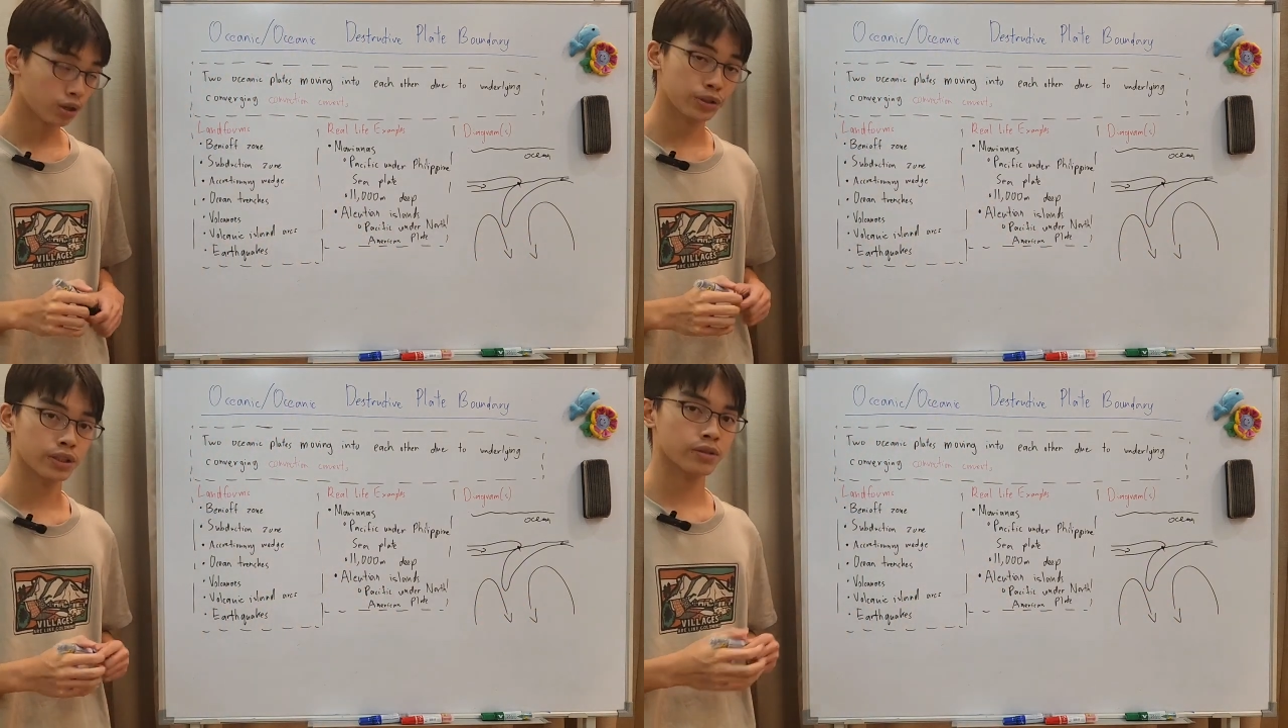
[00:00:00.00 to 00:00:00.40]

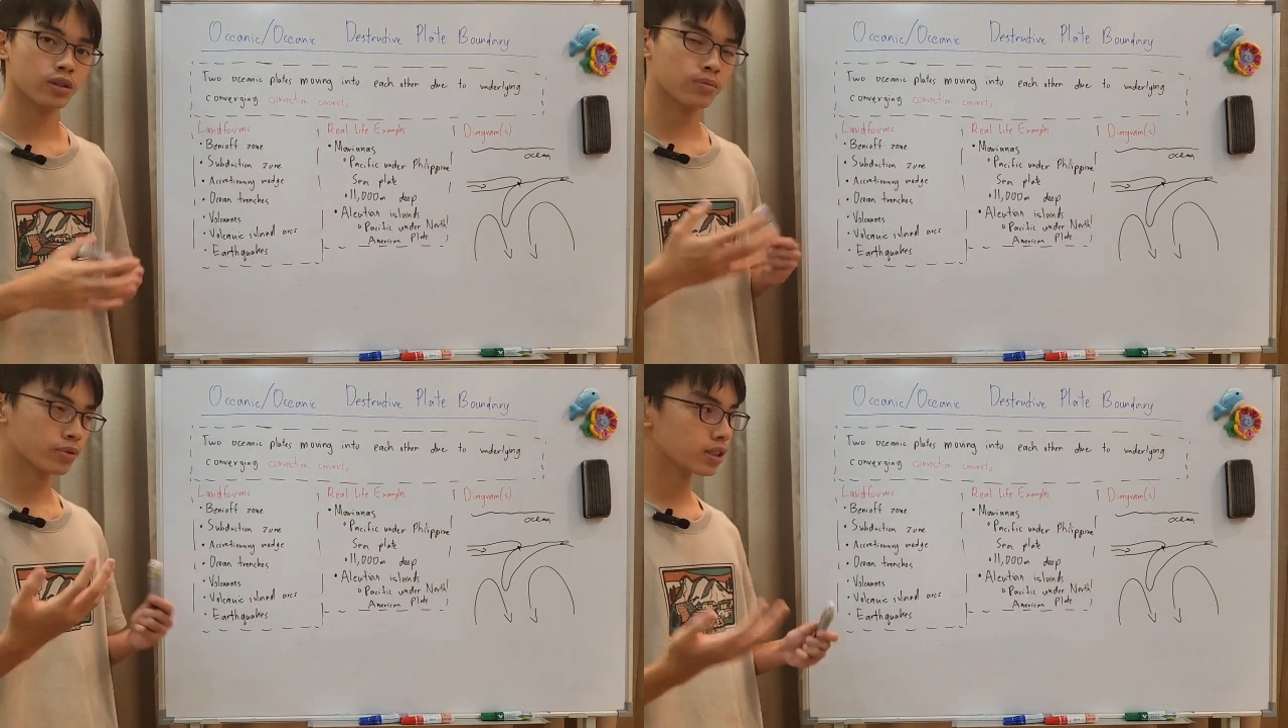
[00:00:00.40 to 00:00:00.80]

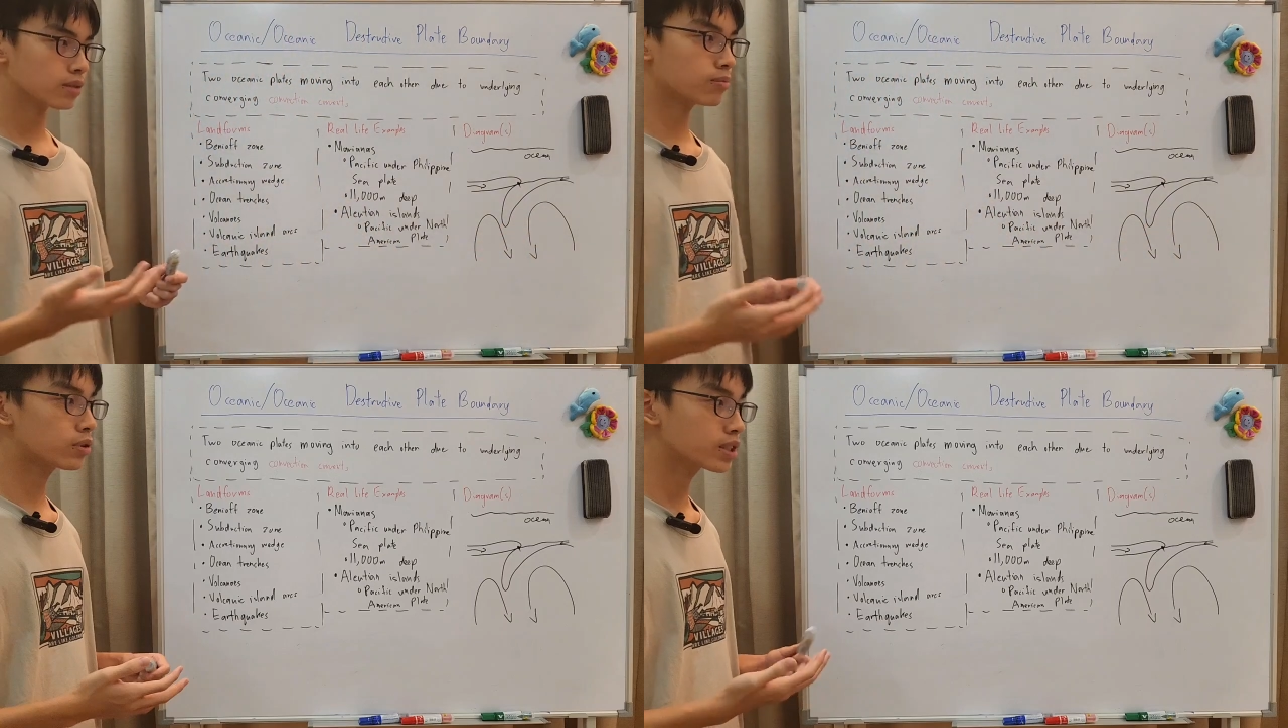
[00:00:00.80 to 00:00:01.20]
accretionary
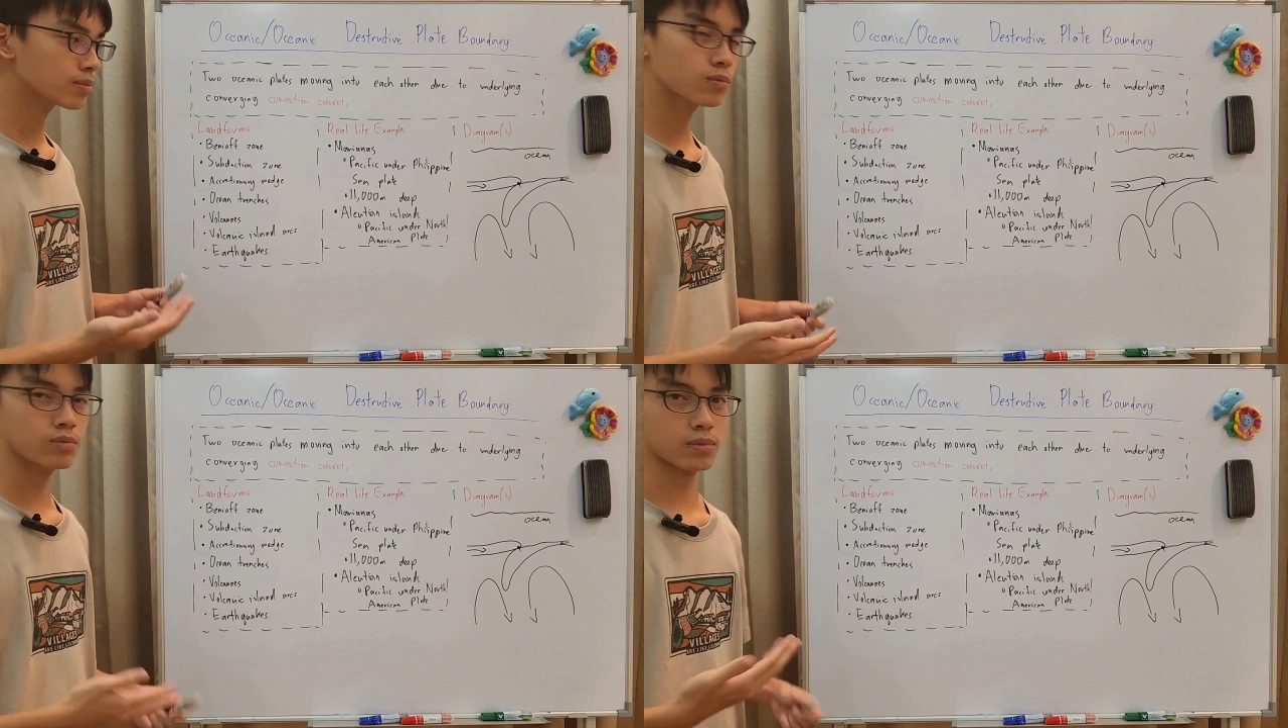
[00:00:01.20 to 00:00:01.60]

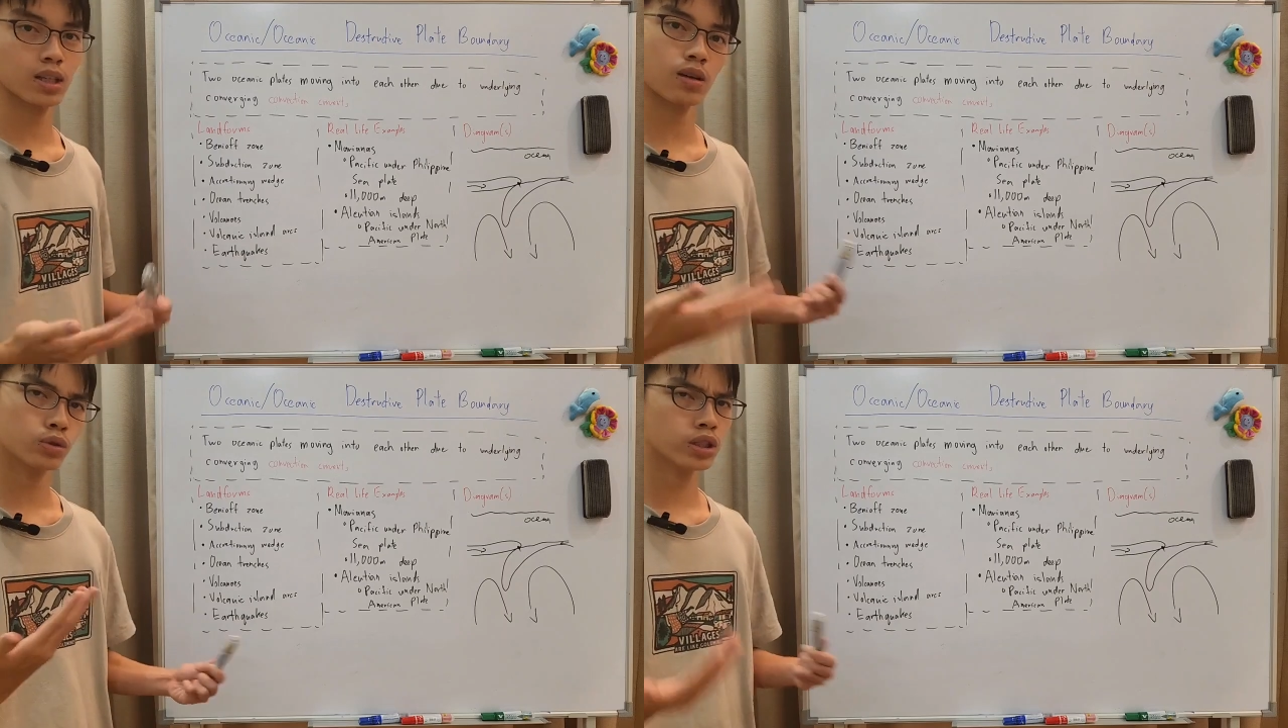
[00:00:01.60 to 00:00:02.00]
prism,
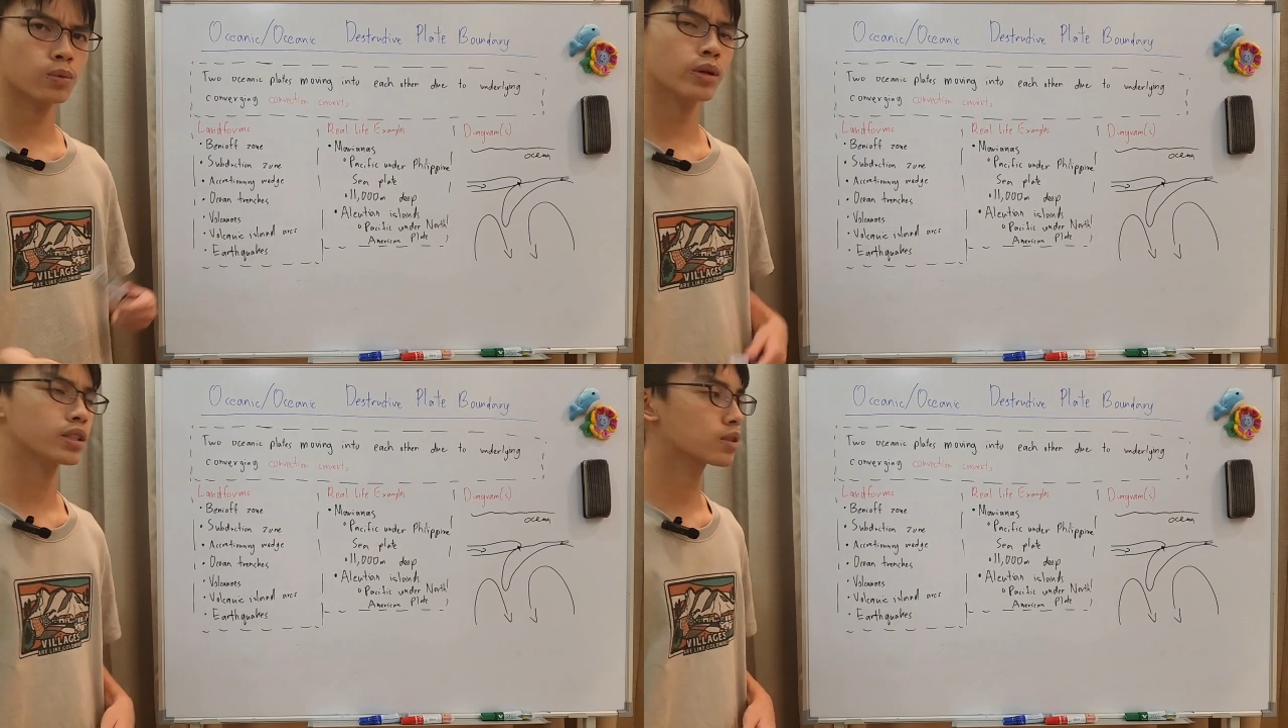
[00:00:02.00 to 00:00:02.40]

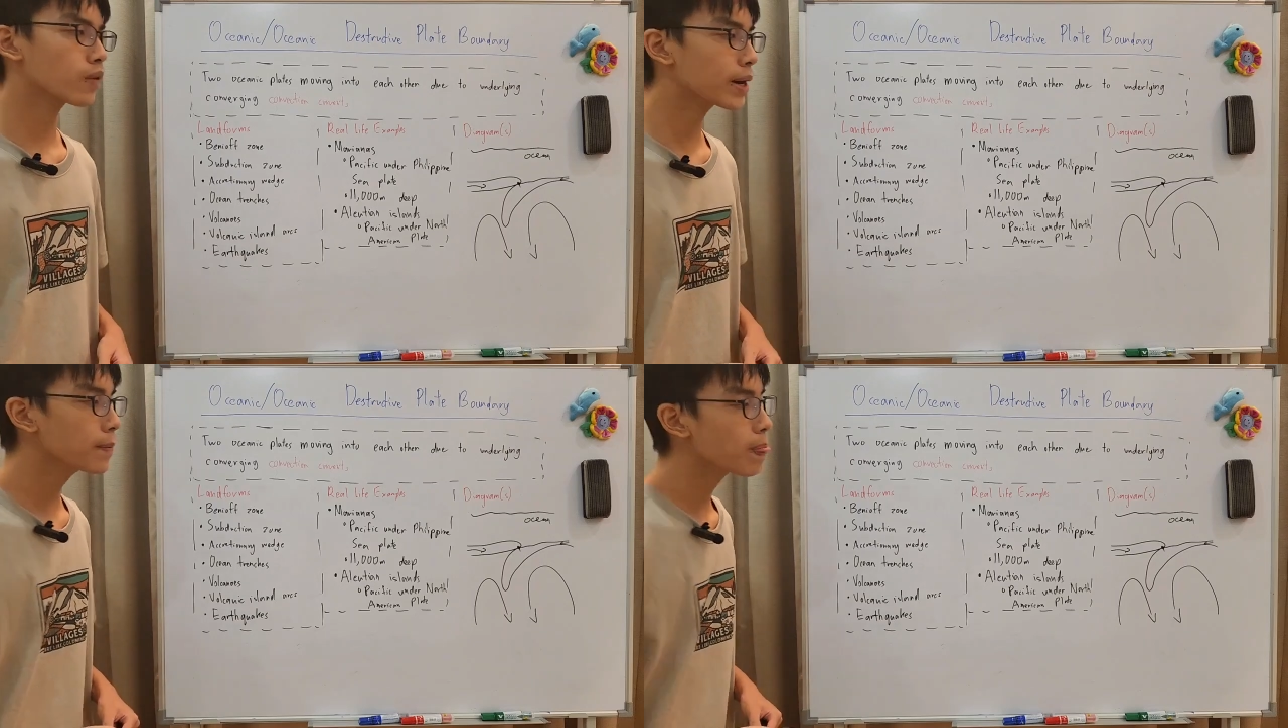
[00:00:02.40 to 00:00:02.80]
whichever way is
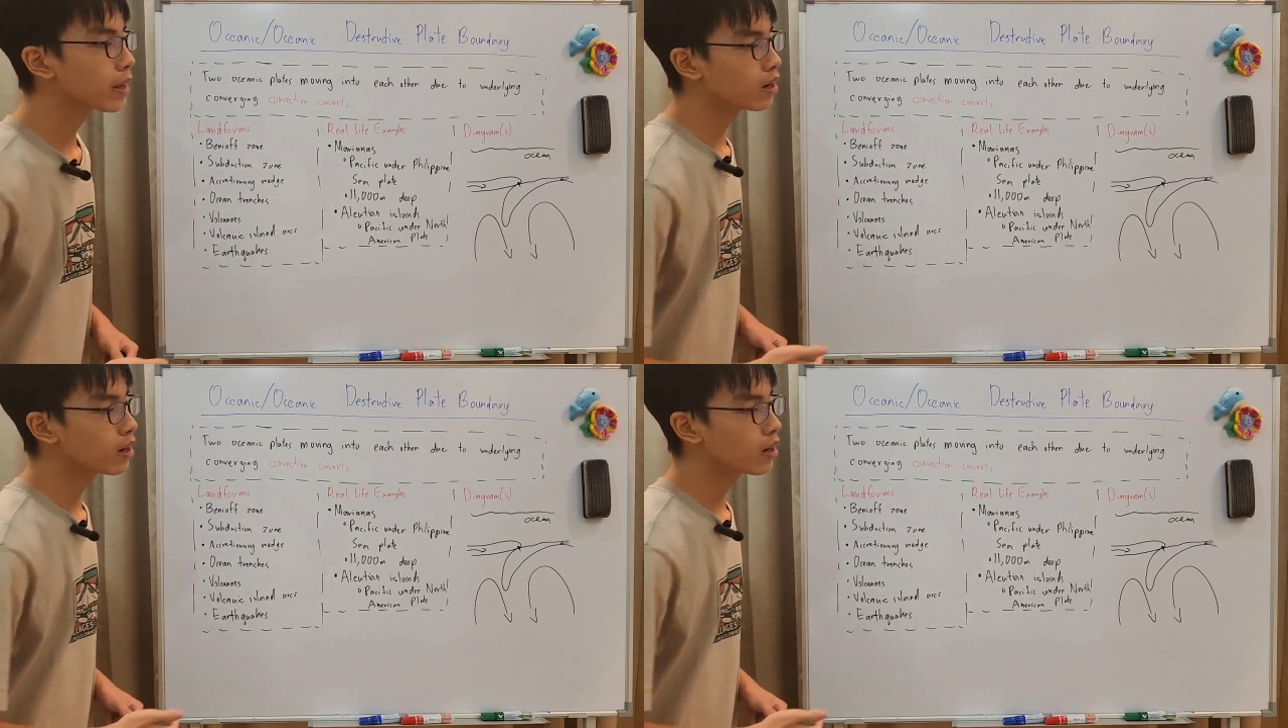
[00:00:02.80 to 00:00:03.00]
fine.